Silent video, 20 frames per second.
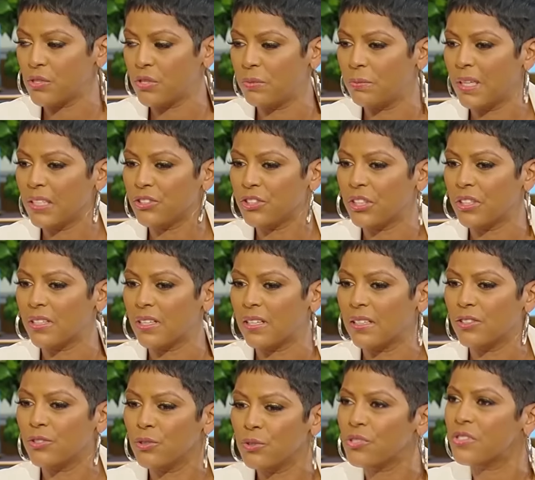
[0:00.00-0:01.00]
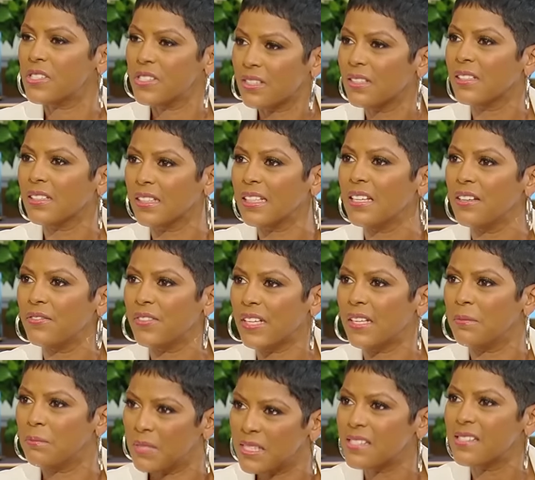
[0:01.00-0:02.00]
too much here, you still live
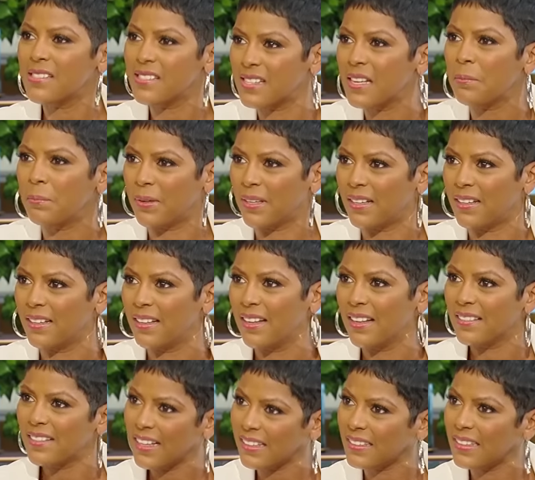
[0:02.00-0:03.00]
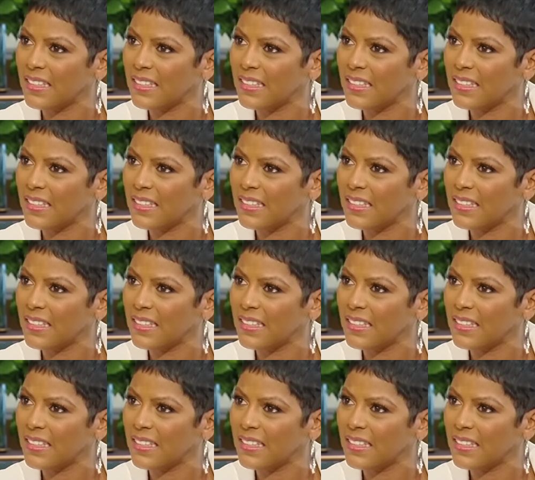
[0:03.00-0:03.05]
in Mississippi. That